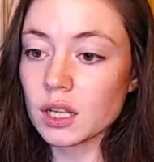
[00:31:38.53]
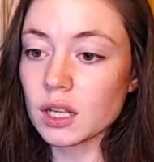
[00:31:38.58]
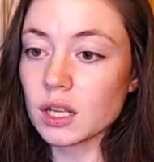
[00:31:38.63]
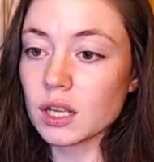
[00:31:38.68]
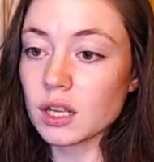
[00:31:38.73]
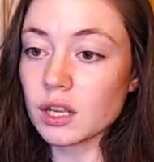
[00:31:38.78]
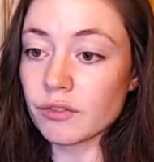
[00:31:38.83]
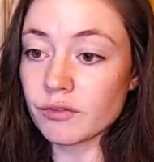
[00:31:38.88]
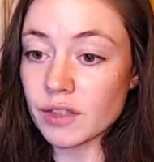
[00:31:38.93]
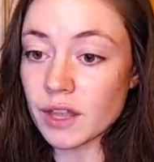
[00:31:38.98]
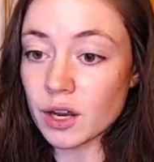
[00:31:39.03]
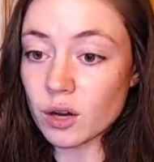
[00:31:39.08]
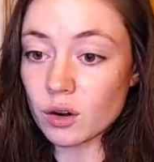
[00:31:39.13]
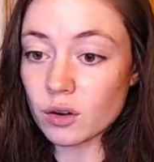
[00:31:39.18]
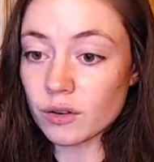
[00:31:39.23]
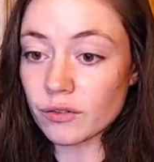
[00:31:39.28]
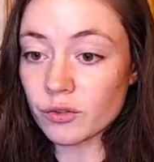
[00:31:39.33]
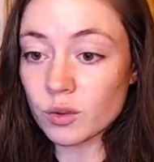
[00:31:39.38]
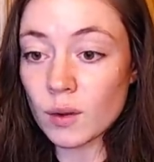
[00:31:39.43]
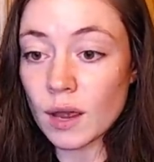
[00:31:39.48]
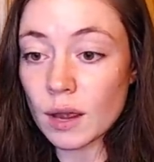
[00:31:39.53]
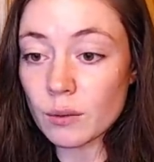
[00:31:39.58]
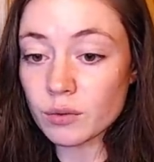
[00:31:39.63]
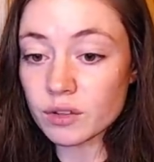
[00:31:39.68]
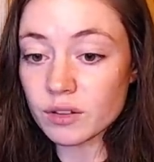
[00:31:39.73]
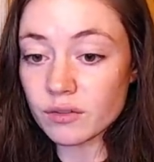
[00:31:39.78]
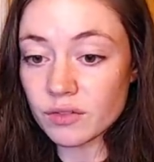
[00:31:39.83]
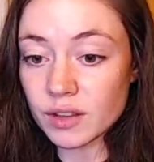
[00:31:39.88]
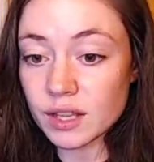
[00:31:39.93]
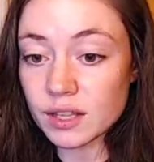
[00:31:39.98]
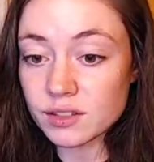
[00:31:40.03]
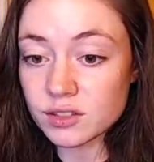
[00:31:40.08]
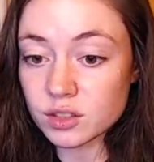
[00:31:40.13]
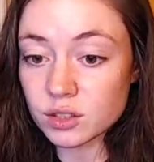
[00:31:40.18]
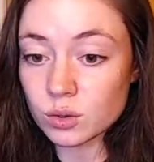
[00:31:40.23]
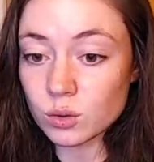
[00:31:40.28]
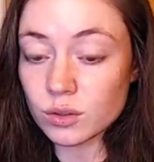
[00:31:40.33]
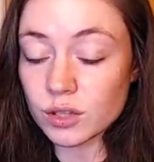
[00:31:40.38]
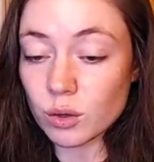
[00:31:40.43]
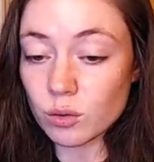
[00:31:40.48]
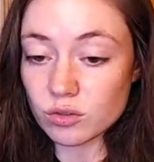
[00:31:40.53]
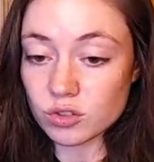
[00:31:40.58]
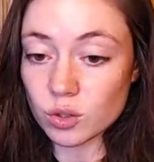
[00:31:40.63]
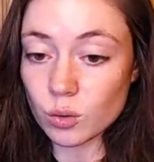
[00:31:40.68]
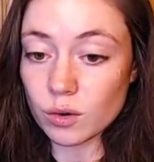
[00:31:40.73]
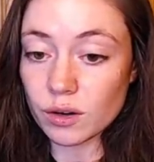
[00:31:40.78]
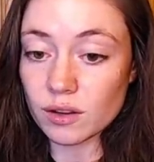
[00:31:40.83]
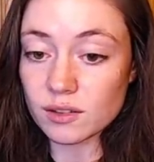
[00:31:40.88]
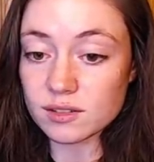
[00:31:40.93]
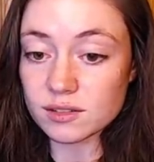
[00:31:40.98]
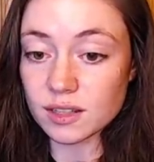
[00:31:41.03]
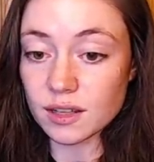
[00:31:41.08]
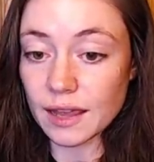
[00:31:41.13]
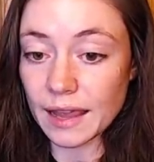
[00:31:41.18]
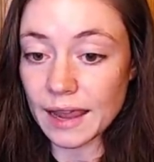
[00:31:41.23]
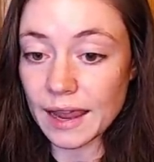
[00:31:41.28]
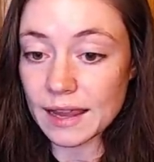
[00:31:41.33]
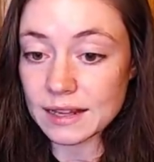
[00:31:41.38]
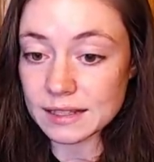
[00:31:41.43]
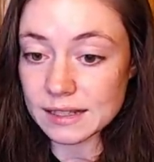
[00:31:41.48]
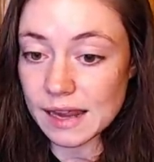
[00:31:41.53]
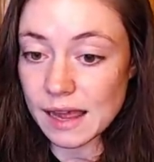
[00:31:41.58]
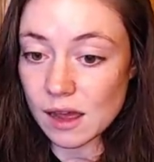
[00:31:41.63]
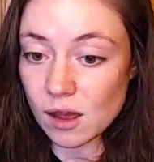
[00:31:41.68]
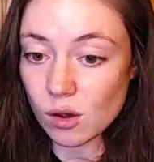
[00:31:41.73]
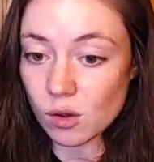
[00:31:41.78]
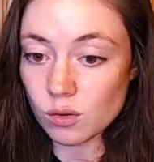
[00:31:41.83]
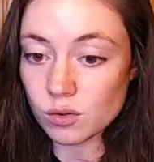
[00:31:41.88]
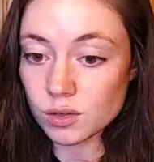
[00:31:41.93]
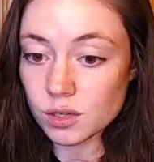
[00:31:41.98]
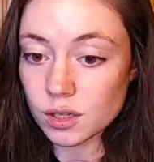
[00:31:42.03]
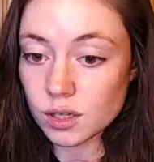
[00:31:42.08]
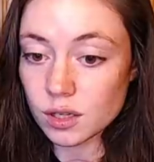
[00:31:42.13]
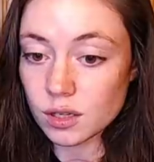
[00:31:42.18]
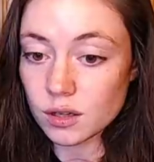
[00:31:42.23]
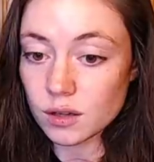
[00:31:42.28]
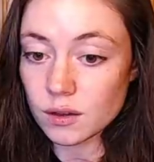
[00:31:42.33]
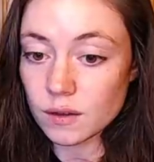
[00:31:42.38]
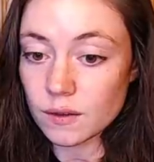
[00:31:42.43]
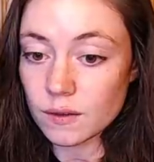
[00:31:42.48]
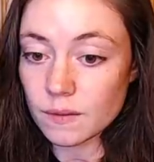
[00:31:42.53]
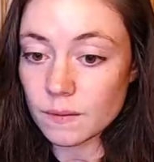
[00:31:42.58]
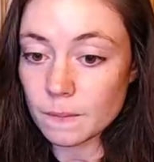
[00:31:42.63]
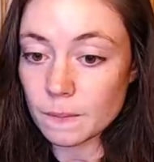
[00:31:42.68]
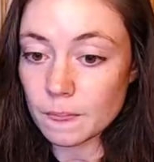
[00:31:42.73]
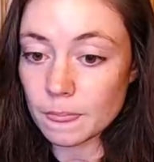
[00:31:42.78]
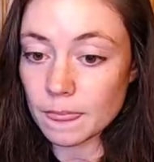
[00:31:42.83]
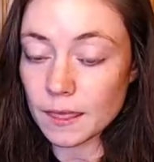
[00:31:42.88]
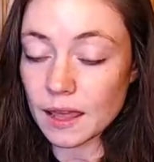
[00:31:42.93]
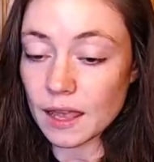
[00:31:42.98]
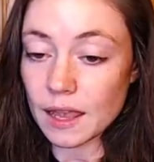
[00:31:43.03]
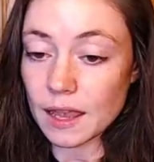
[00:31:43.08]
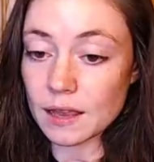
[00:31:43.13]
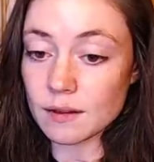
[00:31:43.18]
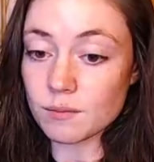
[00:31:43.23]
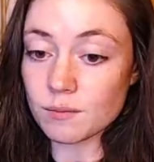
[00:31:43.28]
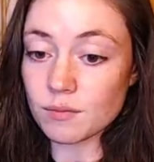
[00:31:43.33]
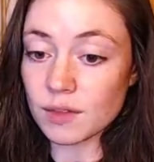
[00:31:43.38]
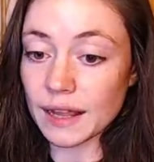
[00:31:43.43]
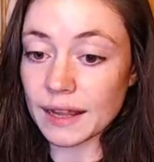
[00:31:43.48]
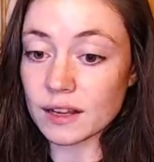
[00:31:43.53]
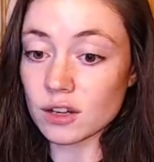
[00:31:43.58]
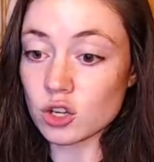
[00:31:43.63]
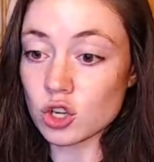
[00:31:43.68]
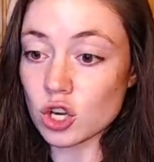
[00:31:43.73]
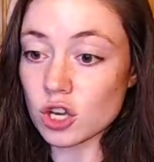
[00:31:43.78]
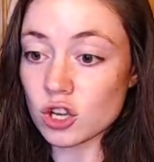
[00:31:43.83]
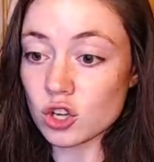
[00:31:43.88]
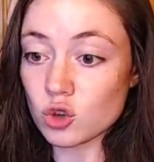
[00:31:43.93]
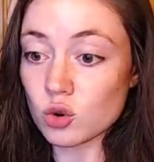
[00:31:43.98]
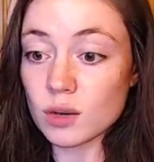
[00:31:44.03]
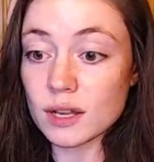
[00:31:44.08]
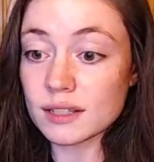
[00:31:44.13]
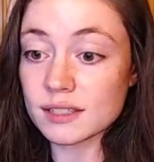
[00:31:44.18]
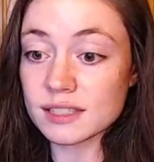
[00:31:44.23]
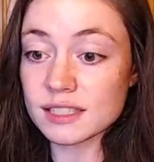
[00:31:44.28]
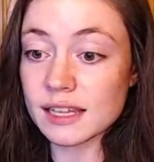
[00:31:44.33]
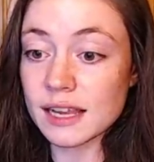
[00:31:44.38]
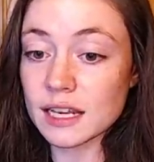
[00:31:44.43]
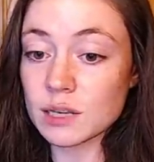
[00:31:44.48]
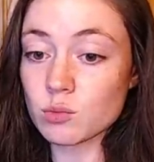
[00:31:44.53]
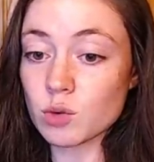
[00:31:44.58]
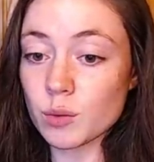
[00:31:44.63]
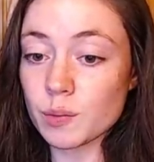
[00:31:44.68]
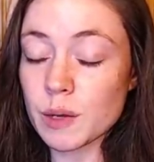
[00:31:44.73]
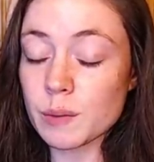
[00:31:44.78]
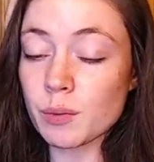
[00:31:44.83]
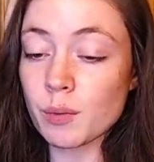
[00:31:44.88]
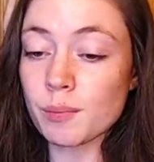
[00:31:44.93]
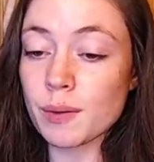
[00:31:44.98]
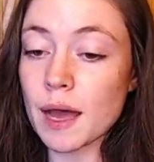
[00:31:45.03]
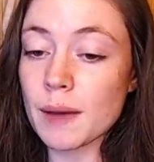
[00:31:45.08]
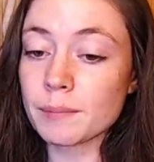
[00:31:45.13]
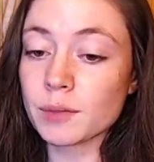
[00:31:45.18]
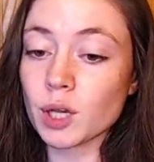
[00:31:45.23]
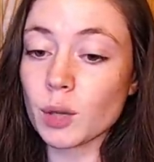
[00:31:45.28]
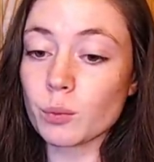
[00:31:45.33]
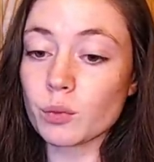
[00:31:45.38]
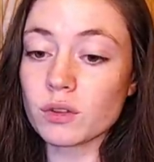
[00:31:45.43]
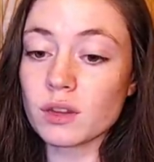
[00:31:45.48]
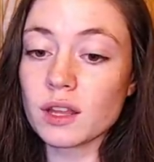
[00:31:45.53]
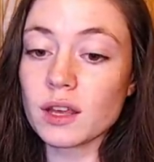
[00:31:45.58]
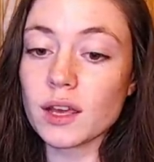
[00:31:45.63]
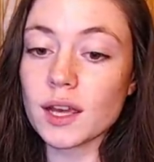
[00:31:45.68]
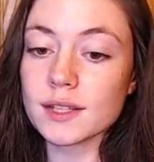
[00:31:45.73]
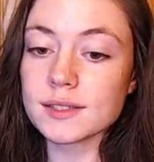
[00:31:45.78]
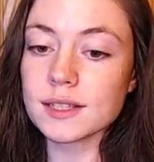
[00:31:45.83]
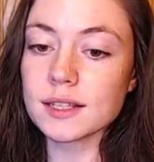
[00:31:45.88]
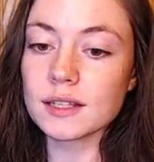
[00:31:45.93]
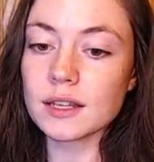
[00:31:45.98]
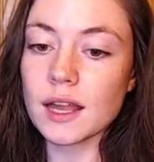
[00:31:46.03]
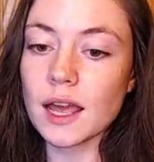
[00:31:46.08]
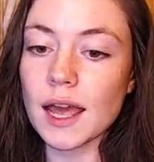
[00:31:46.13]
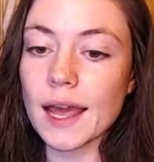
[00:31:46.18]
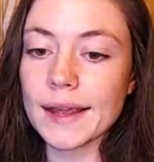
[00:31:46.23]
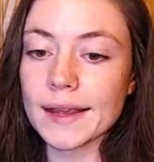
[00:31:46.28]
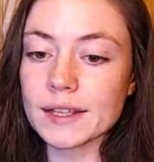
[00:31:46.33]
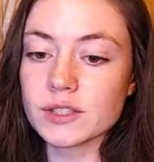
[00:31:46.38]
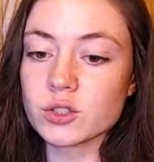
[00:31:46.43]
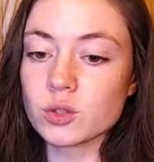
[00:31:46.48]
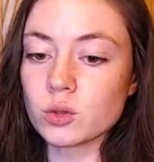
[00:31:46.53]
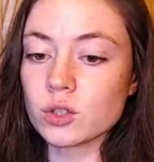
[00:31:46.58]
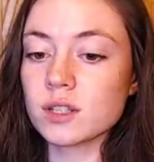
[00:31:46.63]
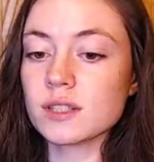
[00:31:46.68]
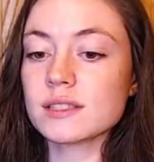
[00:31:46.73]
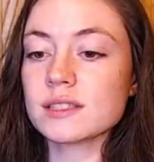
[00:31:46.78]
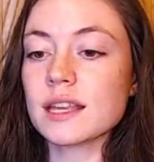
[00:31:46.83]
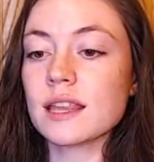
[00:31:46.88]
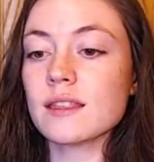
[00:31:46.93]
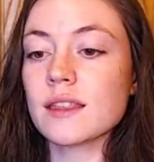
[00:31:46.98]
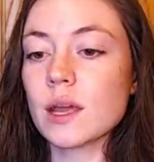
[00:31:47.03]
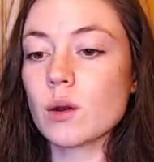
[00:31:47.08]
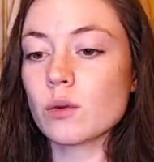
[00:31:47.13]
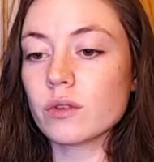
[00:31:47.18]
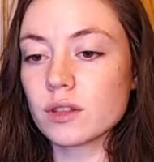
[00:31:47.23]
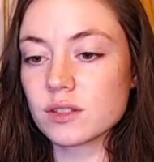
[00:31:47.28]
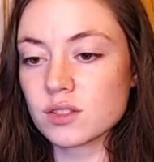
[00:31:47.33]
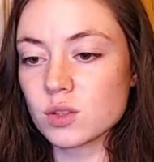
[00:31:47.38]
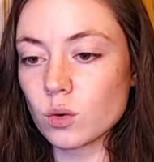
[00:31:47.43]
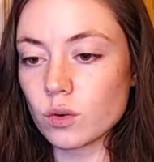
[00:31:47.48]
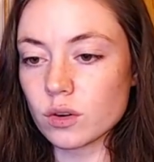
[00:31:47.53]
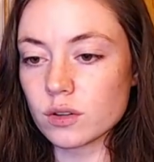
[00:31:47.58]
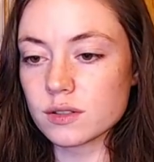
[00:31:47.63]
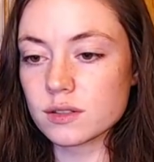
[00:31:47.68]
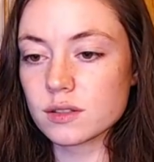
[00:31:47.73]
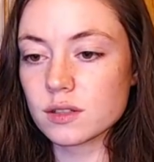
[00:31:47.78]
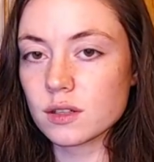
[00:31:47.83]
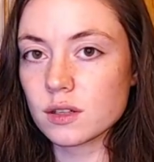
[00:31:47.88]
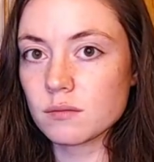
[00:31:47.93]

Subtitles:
if you got rid of these two and there was no one else to hand it out, and, like, you didn't see any more people popping up with Geass, then yeah, I guess you could say they were the source.